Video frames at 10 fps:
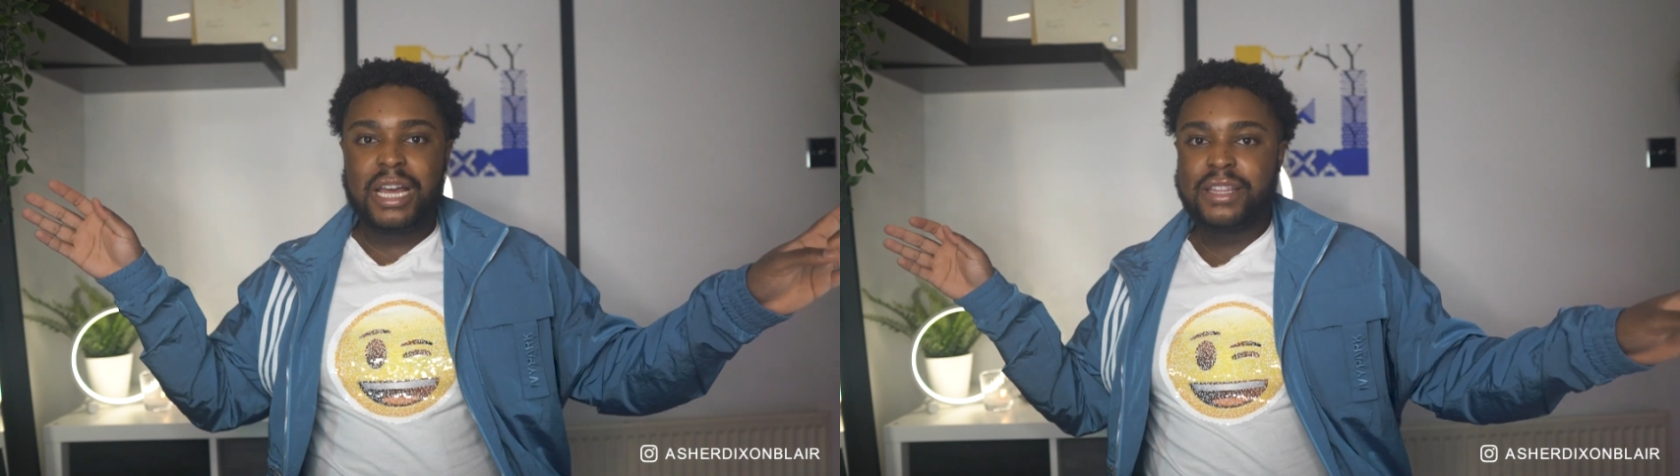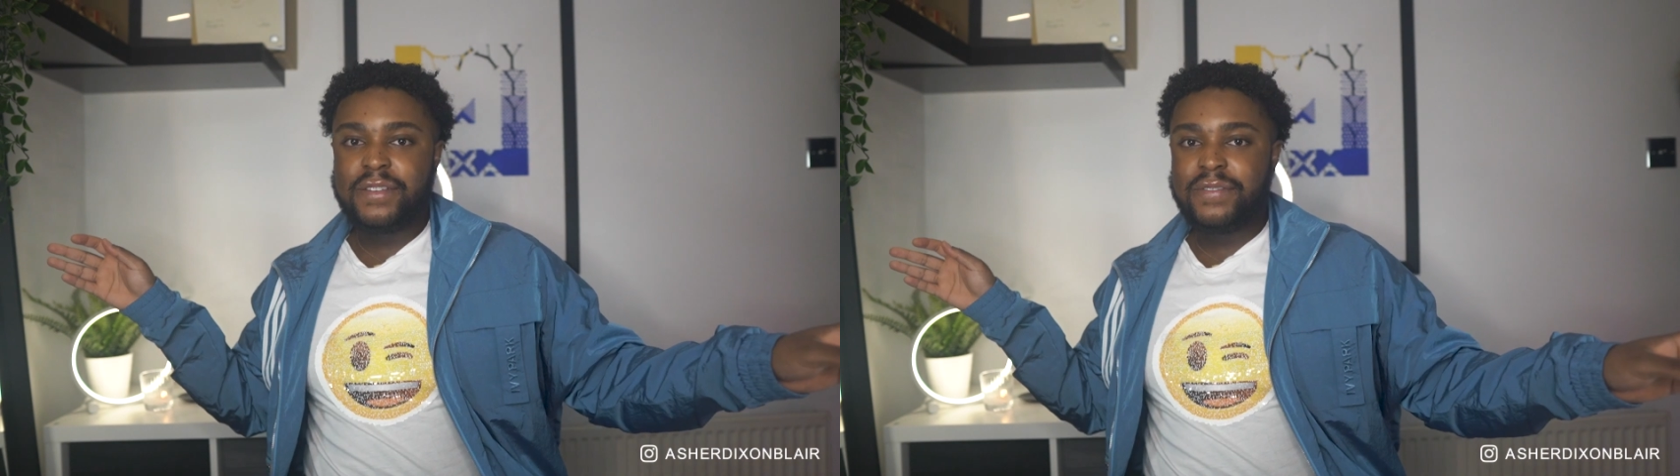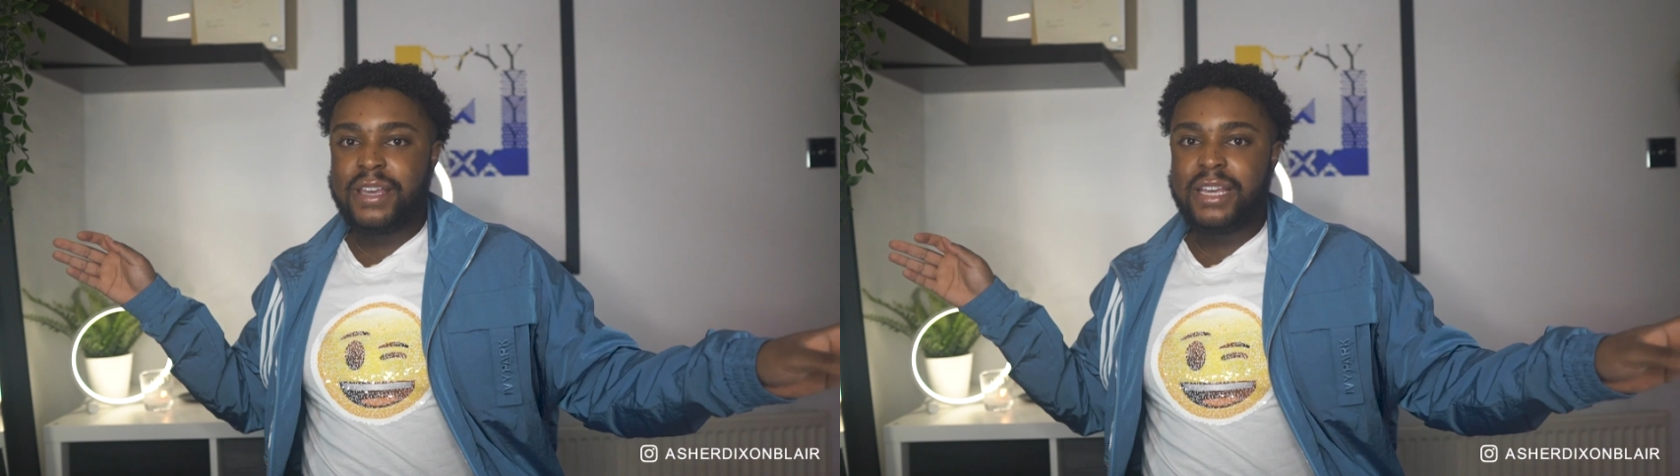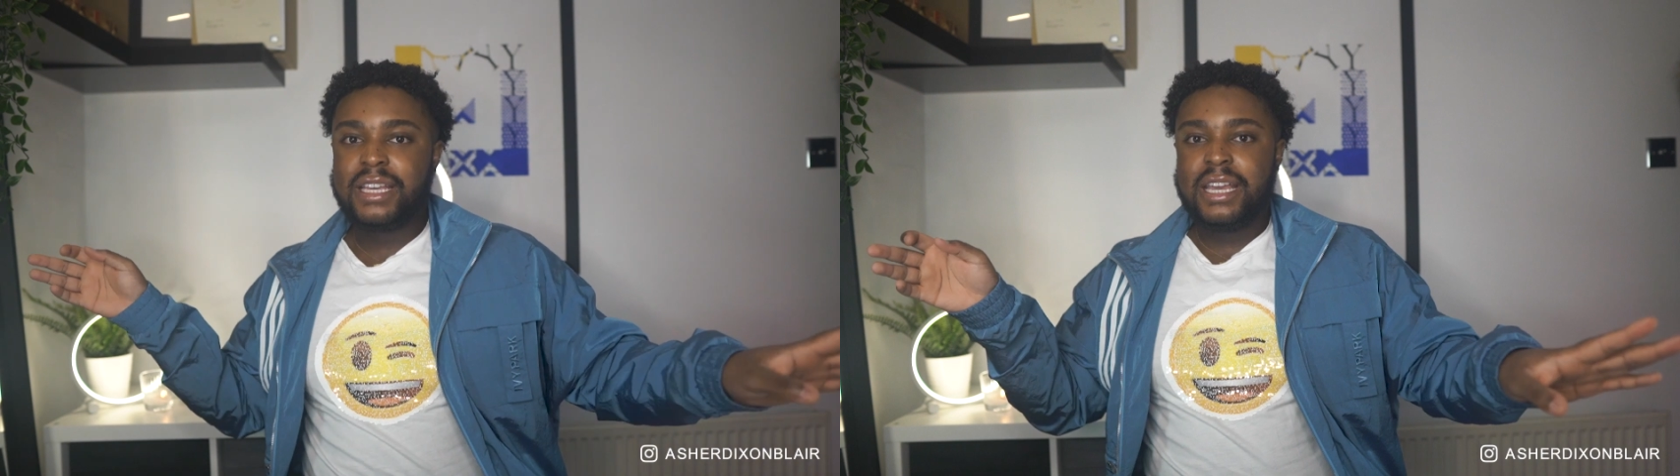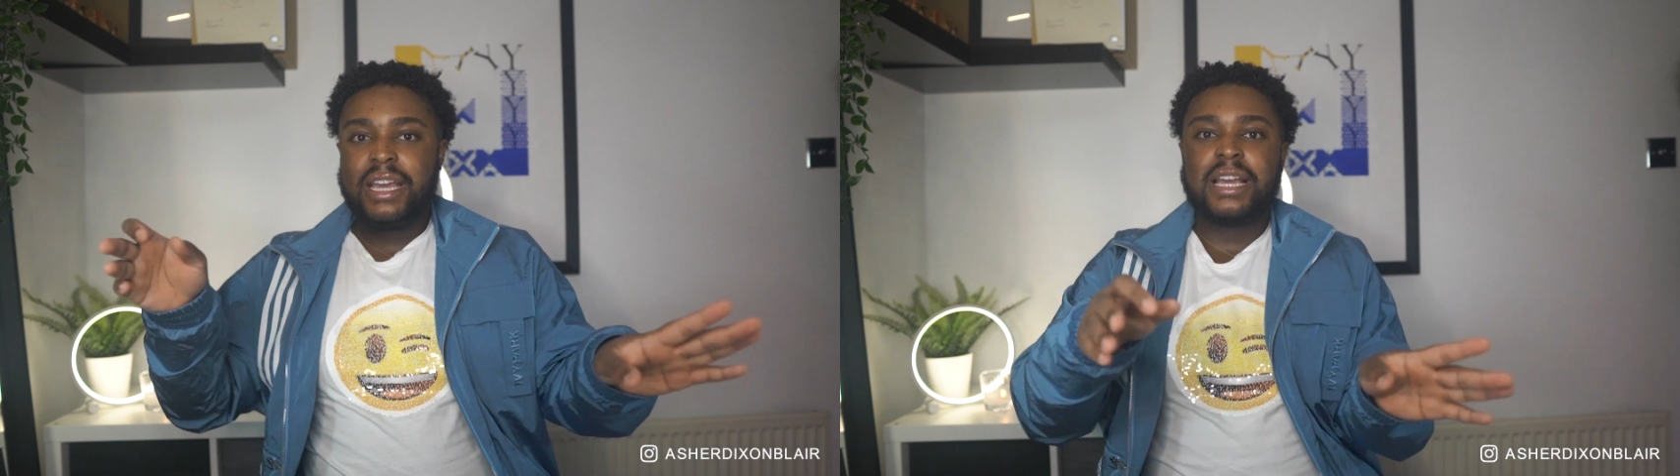like the fit?
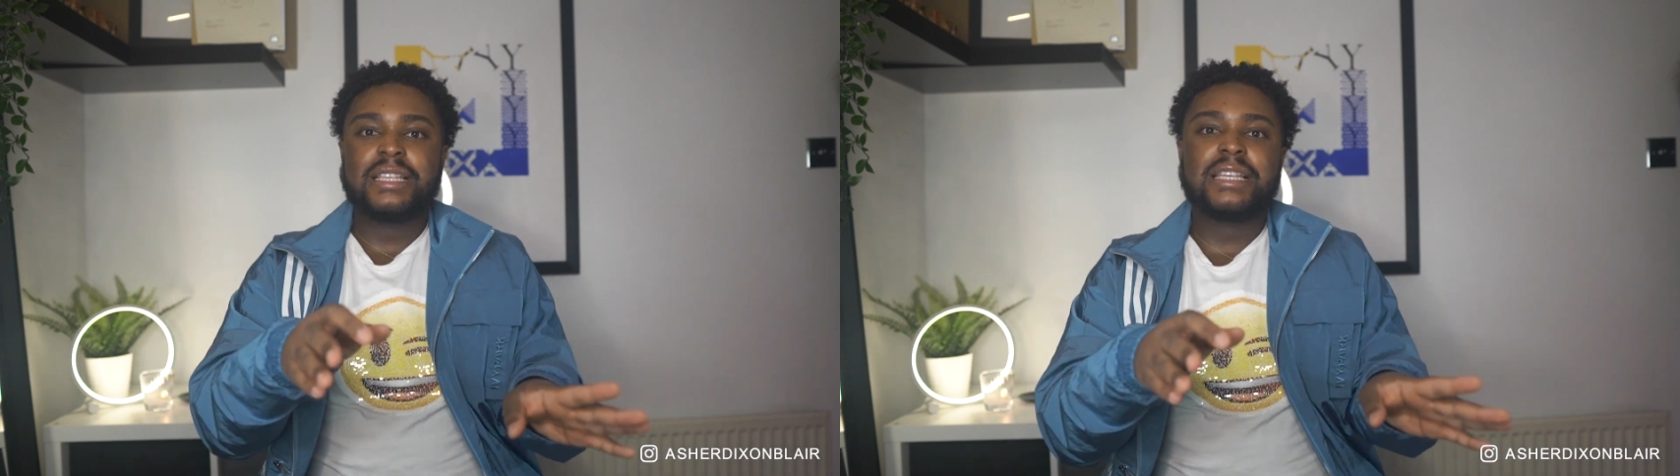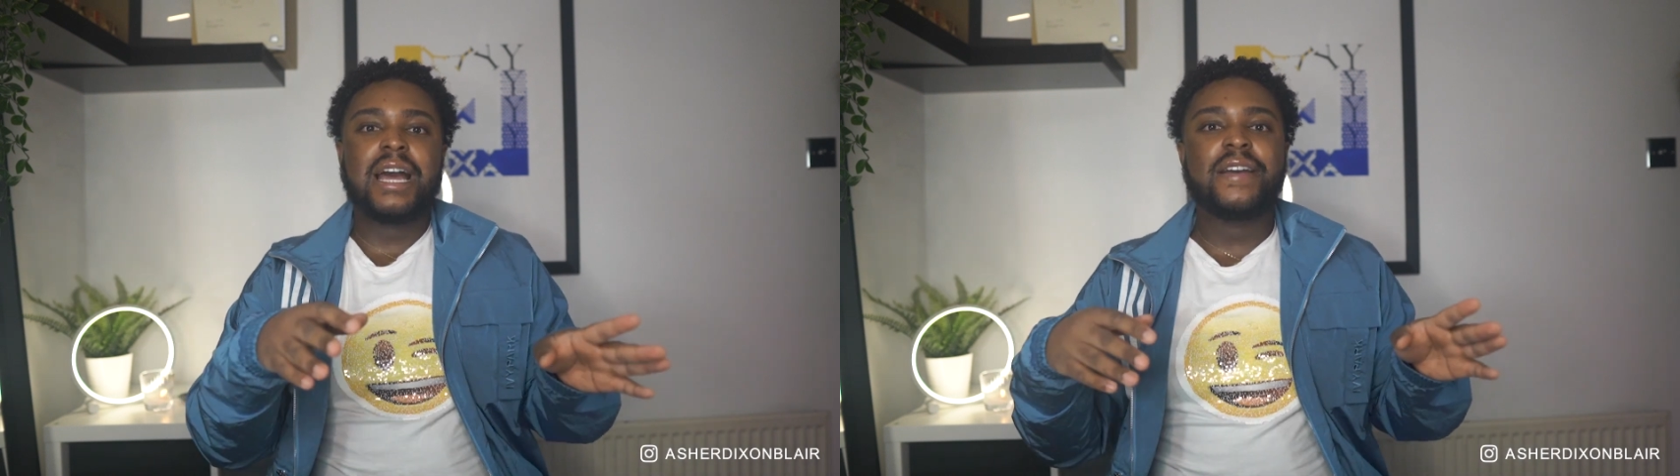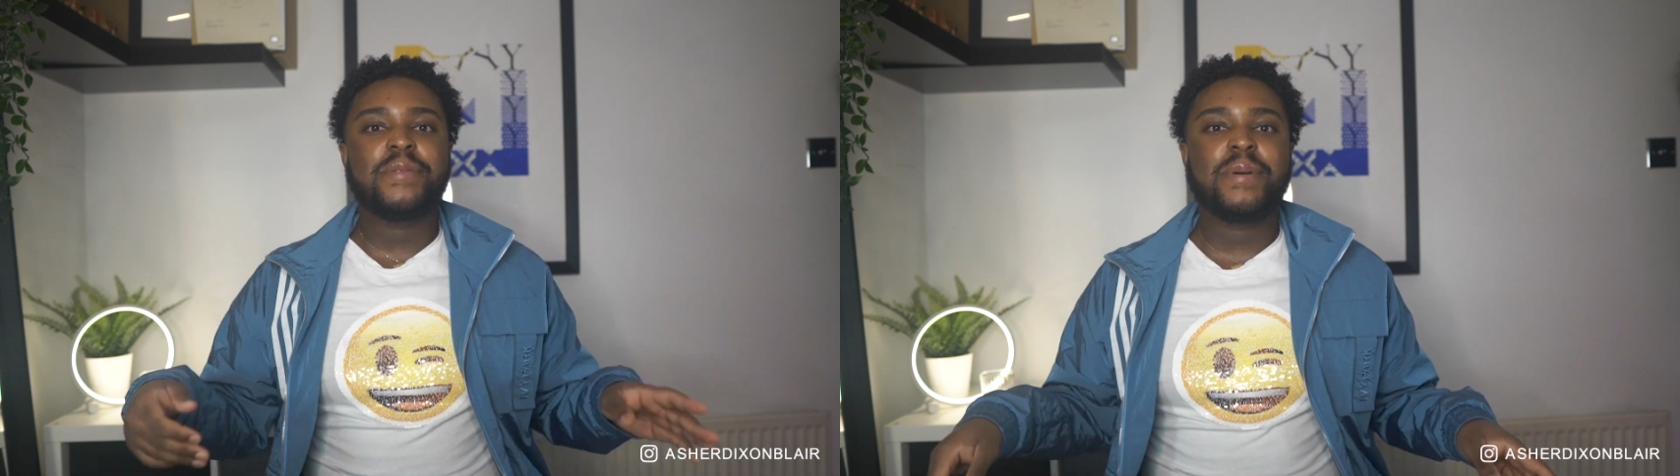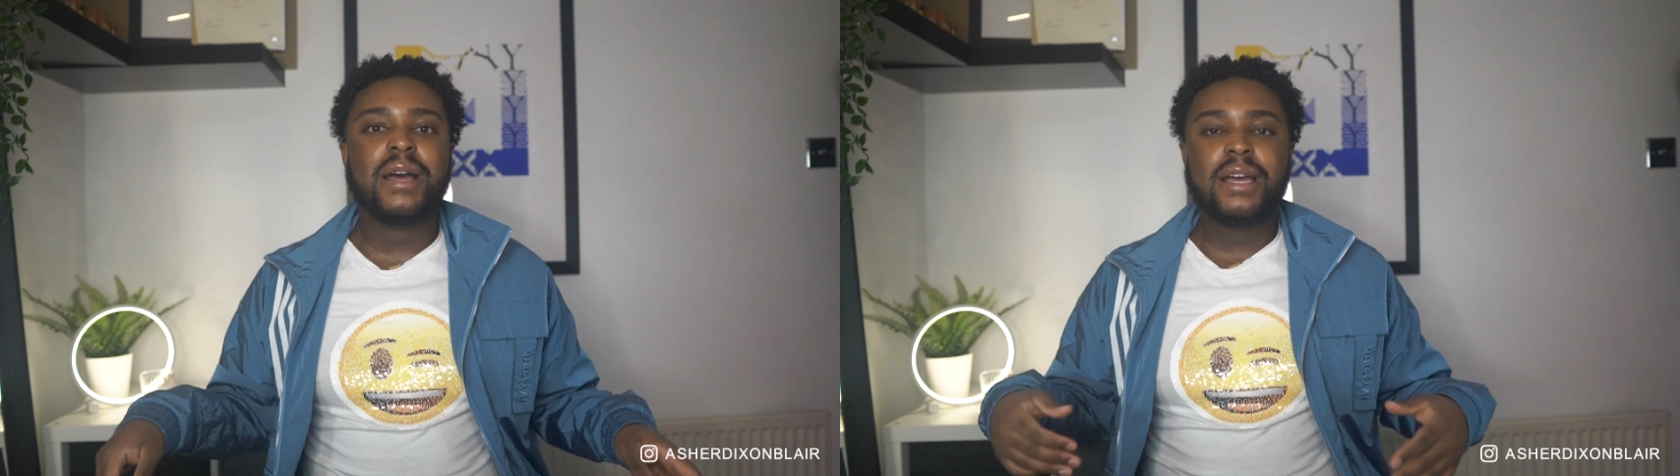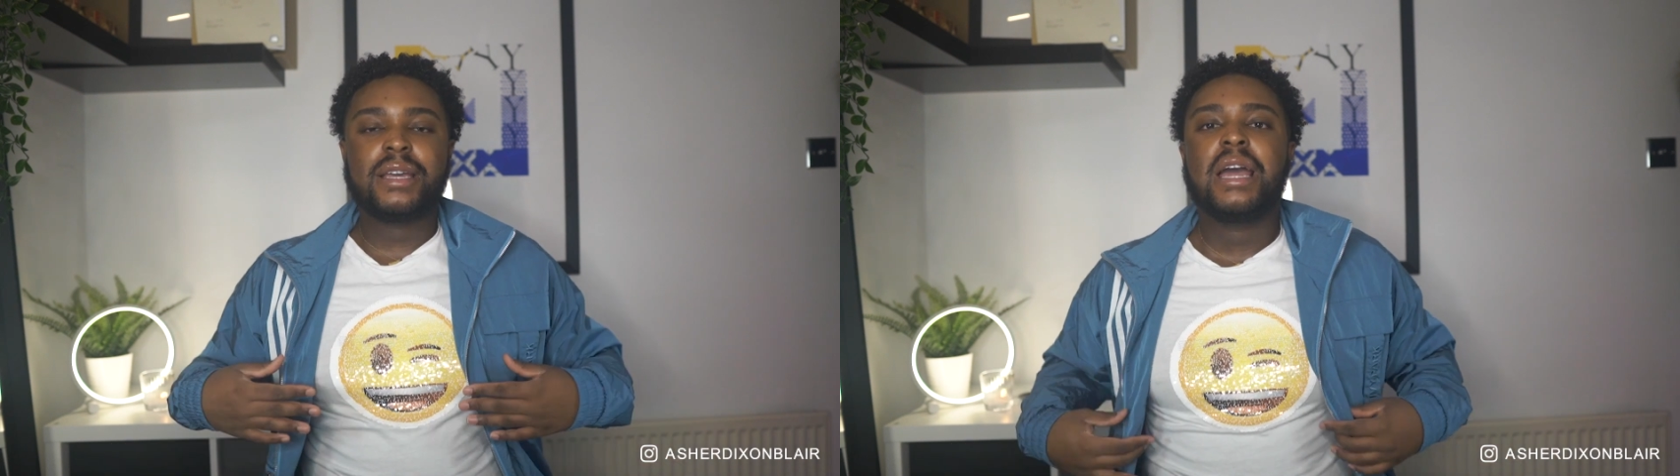It's Ivy
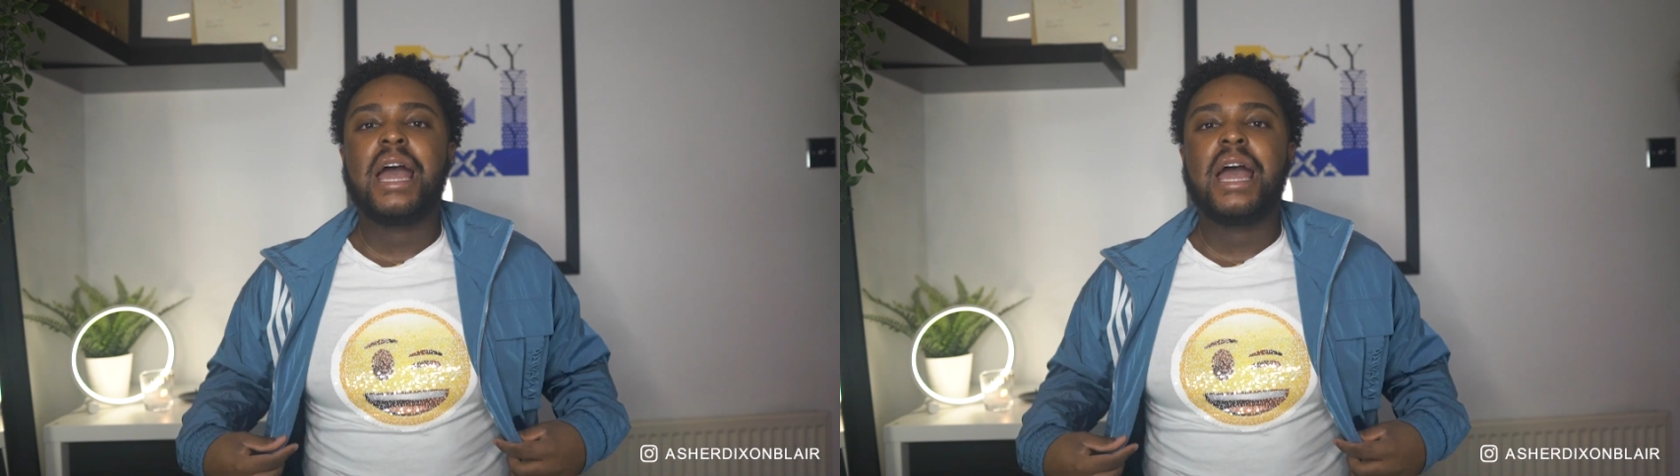Park.